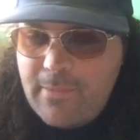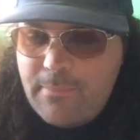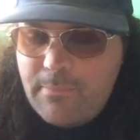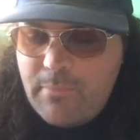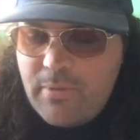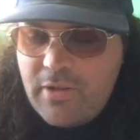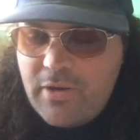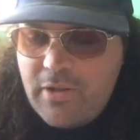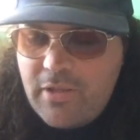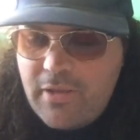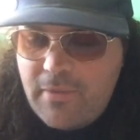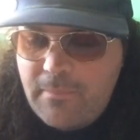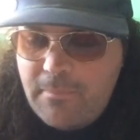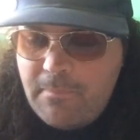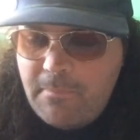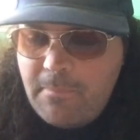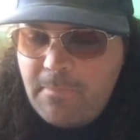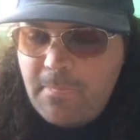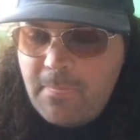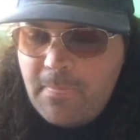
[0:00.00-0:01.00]
but
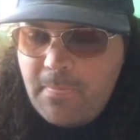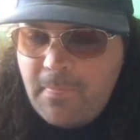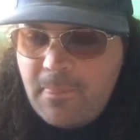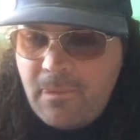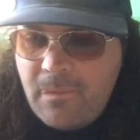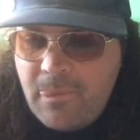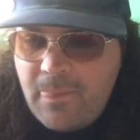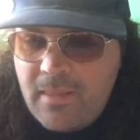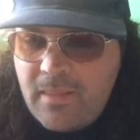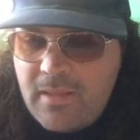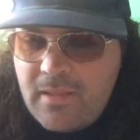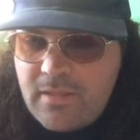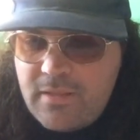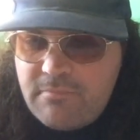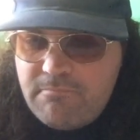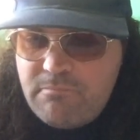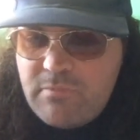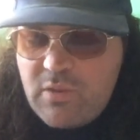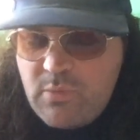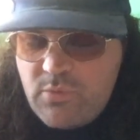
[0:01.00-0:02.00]

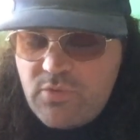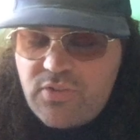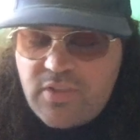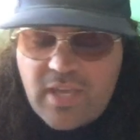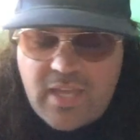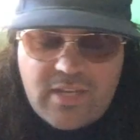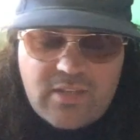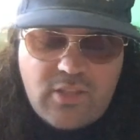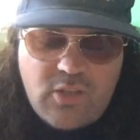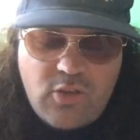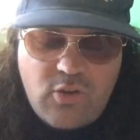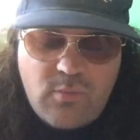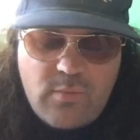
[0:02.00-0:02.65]
it was sad though.